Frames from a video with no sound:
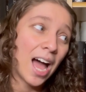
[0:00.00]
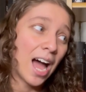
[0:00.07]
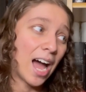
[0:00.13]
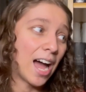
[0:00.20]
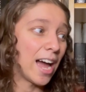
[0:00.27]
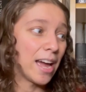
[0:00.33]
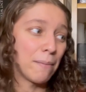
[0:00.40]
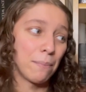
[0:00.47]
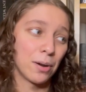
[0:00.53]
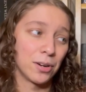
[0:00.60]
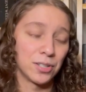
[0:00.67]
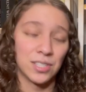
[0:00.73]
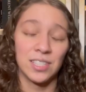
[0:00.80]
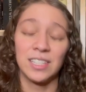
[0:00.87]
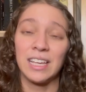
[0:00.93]
I
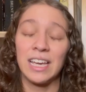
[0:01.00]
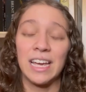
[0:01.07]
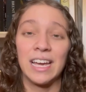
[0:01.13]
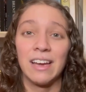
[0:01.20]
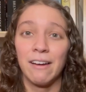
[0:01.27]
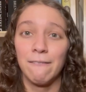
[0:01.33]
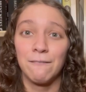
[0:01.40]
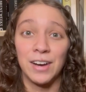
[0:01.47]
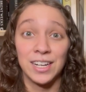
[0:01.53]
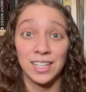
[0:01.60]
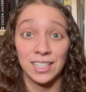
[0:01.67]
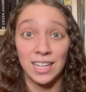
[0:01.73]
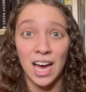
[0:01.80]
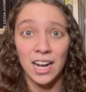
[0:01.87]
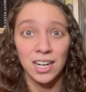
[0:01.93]
personally find a
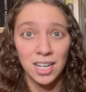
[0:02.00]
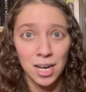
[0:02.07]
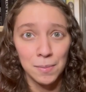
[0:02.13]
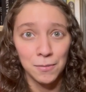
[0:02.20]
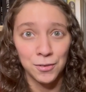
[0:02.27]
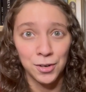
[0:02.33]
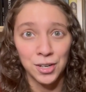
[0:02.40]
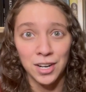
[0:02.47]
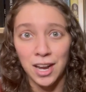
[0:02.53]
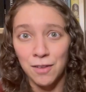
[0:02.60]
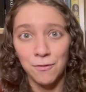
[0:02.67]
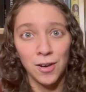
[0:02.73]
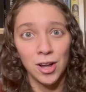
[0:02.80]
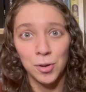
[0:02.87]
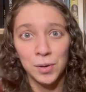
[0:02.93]
lot of comfort in
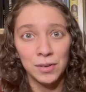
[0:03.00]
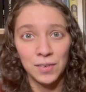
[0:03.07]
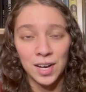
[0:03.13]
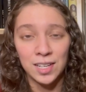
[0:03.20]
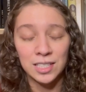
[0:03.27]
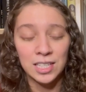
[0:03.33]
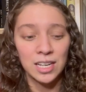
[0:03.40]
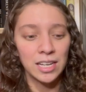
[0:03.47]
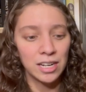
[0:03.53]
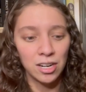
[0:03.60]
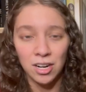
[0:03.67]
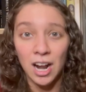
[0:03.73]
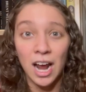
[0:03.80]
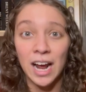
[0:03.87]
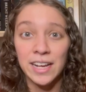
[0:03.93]
following Vasya in
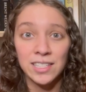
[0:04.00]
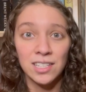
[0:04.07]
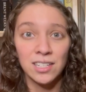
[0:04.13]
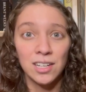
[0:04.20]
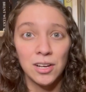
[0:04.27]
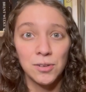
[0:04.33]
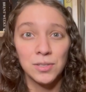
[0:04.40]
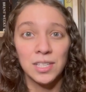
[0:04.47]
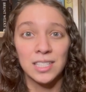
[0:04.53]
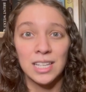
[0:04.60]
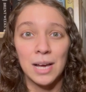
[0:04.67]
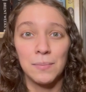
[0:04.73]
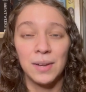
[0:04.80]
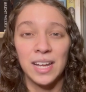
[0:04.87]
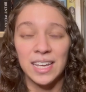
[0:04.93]
her highs and lows, because
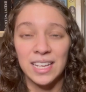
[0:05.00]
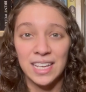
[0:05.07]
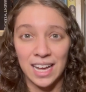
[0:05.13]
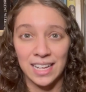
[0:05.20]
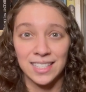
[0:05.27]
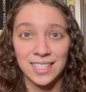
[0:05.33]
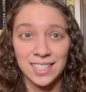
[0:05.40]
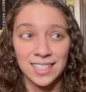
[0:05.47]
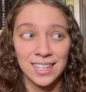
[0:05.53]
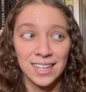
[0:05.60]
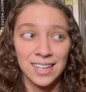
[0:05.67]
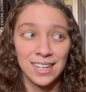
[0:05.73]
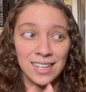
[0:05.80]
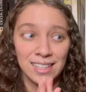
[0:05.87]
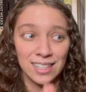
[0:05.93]
I'm like, yes,
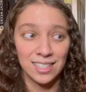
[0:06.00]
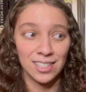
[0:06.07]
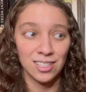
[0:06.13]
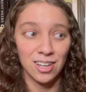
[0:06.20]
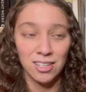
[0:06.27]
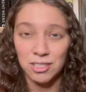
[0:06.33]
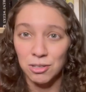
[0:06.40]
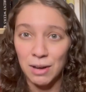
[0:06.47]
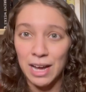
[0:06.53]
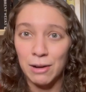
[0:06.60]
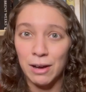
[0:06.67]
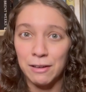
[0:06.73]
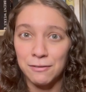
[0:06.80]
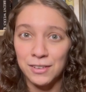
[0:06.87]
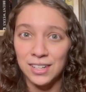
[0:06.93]
this is also how
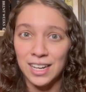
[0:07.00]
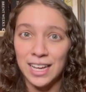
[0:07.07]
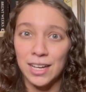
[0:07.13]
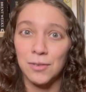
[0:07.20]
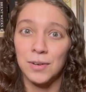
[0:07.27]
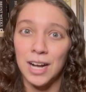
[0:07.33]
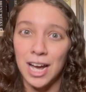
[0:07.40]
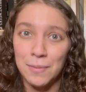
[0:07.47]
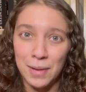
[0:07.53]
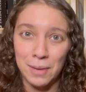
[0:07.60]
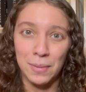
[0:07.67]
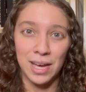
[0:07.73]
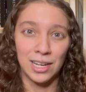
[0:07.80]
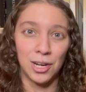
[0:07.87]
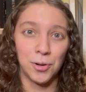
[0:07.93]
I feel like when I'm at
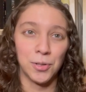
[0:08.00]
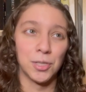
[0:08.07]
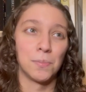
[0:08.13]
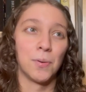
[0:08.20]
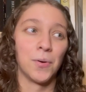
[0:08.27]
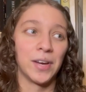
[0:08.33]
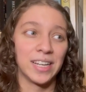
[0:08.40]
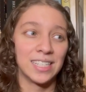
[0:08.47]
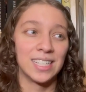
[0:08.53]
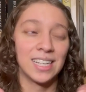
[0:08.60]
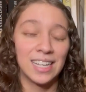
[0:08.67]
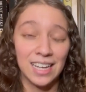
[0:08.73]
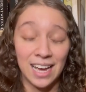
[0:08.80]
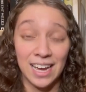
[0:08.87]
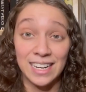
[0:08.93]
my lowest point.
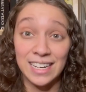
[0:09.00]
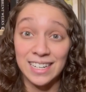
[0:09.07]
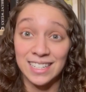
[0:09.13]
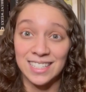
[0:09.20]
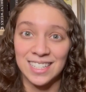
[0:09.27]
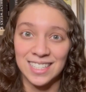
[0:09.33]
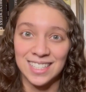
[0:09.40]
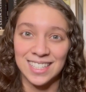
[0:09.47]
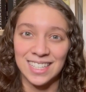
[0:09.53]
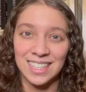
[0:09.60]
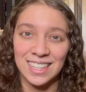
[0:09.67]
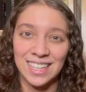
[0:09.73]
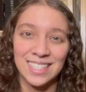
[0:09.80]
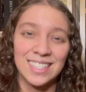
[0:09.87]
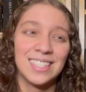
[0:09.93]
I needed to see
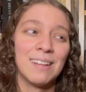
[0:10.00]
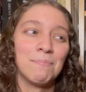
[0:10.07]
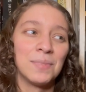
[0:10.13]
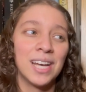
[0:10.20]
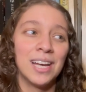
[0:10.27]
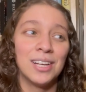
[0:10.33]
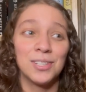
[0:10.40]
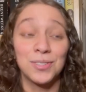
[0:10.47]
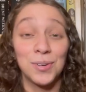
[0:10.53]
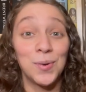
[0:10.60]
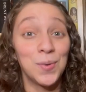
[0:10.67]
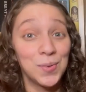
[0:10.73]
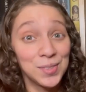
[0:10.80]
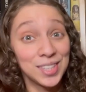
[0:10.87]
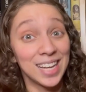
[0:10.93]
this.
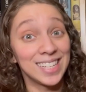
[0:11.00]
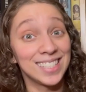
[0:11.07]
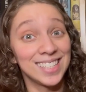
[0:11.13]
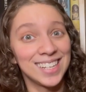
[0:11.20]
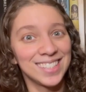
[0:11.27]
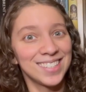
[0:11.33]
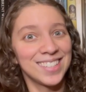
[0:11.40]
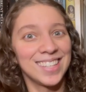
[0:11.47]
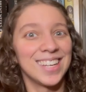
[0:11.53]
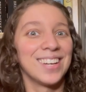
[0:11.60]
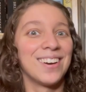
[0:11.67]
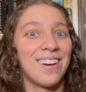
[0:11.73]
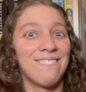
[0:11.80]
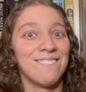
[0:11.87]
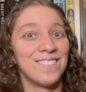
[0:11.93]
So that's another
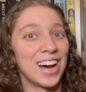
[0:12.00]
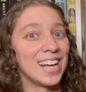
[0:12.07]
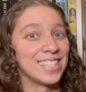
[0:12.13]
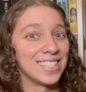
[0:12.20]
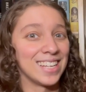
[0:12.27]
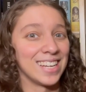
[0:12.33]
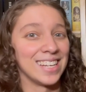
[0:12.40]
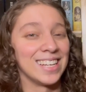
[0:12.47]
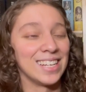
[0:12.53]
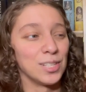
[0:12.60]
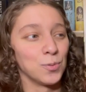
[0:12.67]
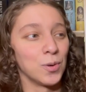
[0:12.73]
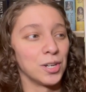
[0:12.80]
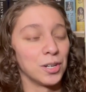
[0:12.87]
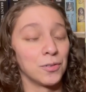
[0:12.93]
thing. Vasya is
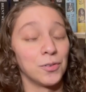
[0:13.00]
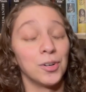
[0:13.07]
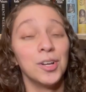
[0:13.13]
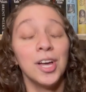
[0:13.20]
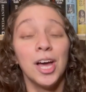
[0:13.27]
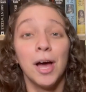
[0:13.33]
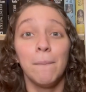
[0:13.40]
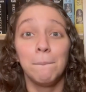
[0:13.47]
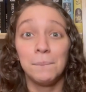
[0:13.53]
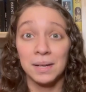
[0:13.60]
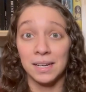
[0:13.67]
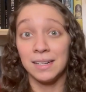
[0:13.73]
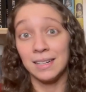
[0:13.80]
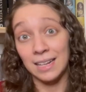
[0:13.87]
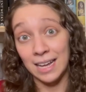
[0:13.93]
wonderful.
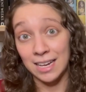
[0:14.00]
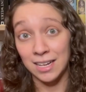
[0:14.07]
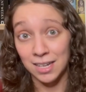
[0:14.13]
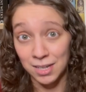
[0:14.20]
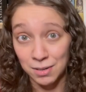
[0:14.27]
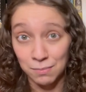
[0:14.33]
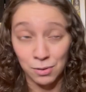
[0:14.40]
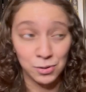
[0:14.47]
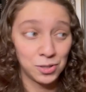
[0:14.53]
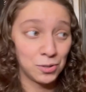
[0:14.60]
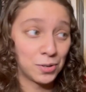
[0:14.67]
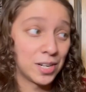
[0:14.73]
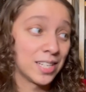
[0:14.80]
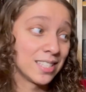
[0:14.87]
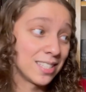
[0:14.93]
But like most
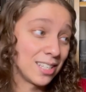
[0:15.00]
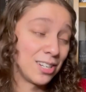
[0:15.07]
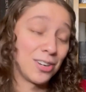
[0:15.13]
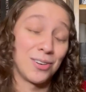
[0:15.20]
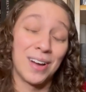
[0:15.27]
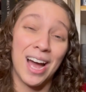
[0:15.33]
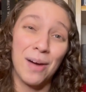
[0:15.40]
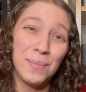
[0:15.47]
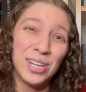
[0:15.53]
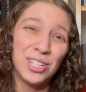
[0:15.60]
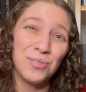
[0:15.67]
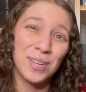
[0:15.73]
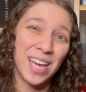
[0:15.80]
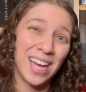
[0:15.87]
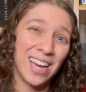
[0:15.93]
stories, you know, how much
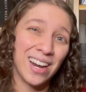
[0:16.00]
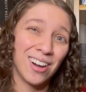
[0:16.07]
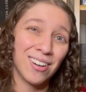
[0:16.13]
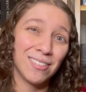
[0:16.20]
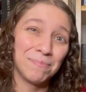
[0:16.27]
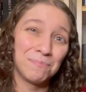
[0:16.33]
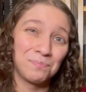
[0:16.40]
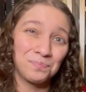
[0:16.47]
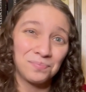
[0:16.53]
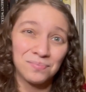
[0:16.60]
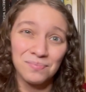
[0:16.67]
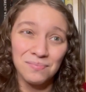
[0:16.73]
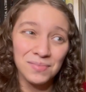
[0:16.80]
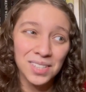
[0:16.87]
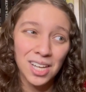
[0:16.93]
you care
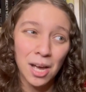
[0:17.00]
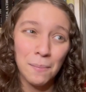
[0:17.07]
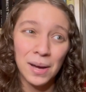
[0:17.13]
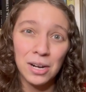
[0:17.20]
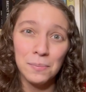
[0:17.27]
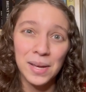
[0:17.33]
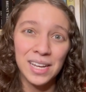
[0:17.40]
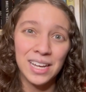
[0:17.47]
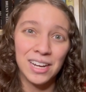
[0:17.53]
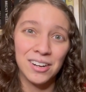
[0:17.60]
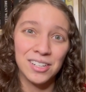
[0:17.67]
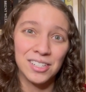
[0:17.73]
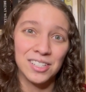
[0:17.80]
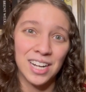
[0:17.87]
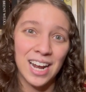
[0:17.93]
about a main
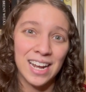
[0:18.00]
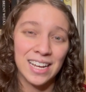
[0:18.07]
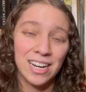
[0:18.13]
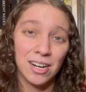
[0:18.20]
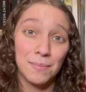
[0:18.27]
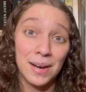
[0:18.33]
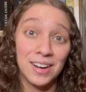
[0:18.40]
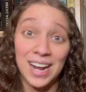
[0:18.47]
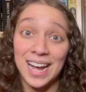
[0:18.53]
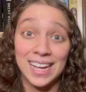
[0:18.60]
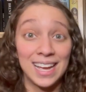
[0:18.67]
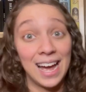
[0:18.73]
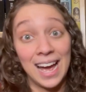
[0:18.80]
character that I care about, I